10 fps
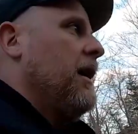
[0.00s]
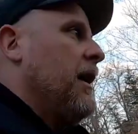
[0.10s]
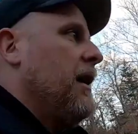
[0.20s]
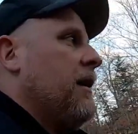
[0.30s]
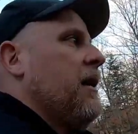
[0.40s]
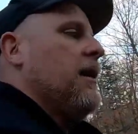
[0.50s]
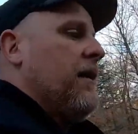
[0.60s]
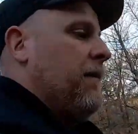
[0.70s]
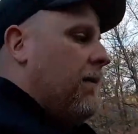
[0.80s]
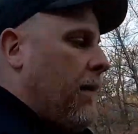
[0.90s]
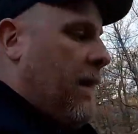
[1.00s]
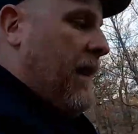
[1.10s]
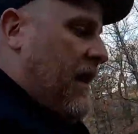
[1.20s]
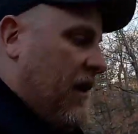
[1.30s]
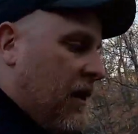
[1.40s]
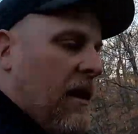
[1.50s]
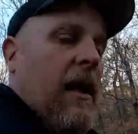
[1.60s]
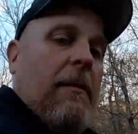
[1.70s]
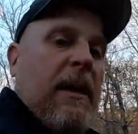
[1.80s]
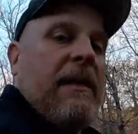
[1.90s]
and I
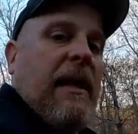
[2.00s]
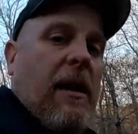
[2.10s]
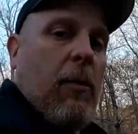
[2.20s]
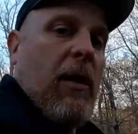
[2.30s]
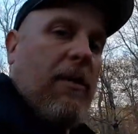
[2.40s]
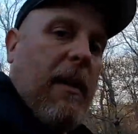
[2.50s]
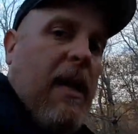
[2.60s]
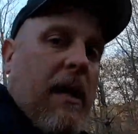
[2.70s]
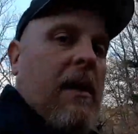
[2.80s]
might take you with me.